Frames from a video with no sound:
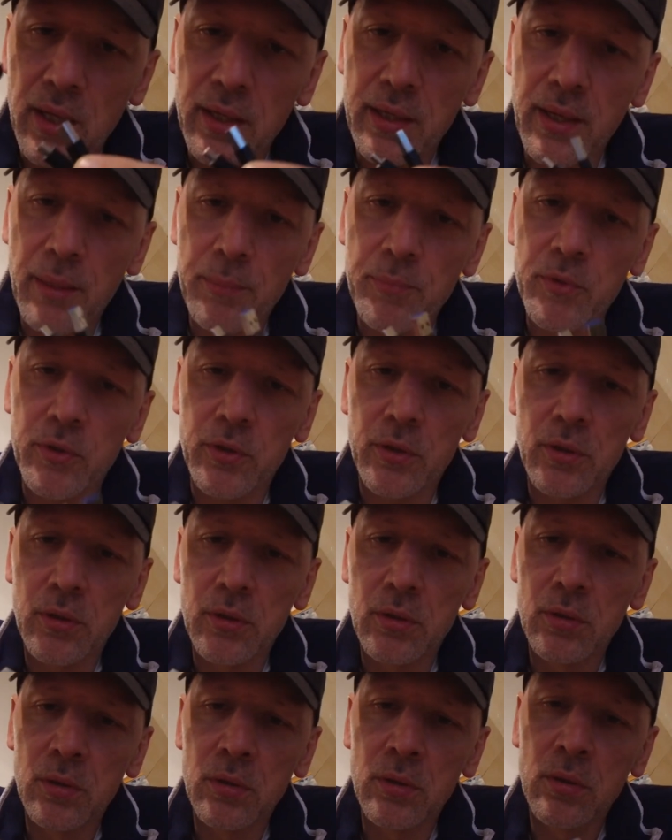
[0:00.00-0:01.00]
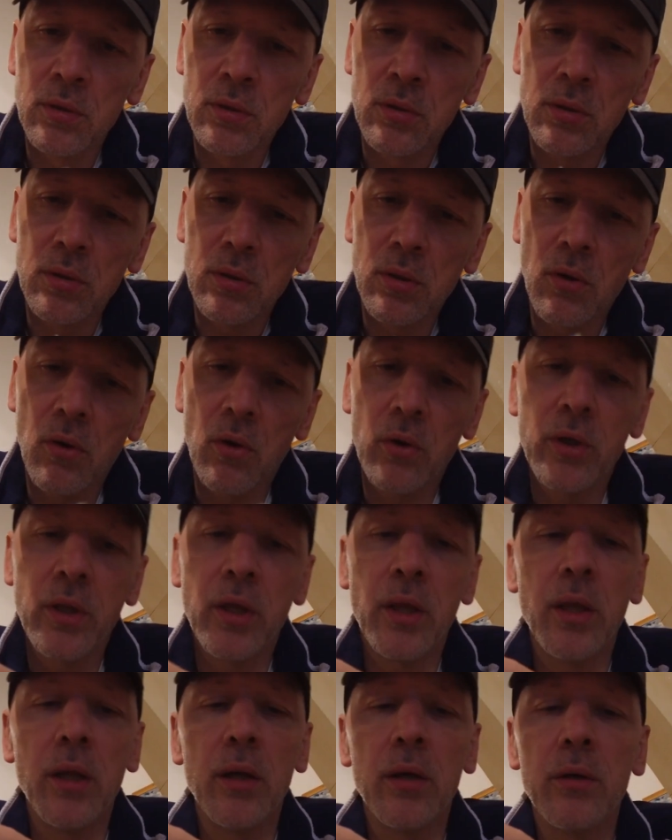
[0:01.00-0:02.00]
adapter on
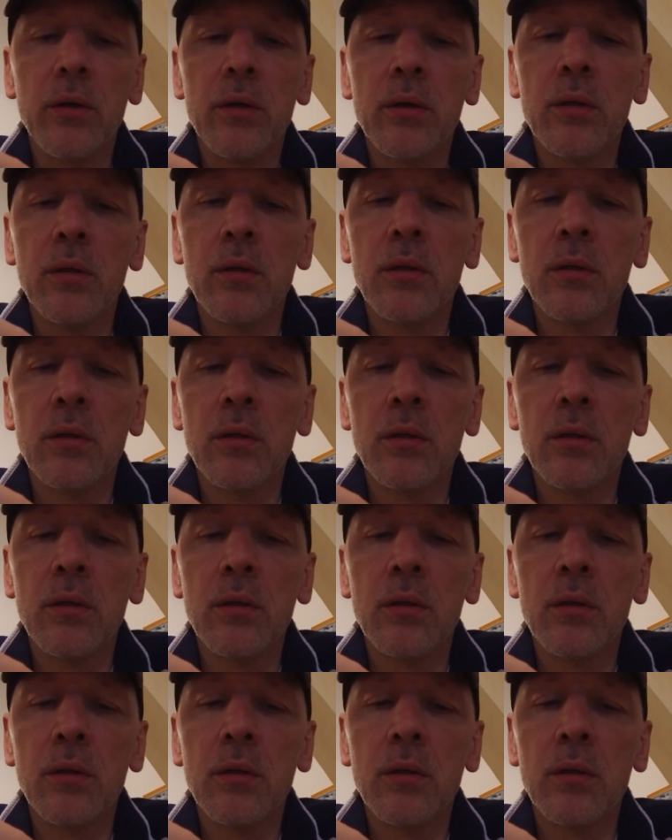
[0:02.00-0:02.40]
here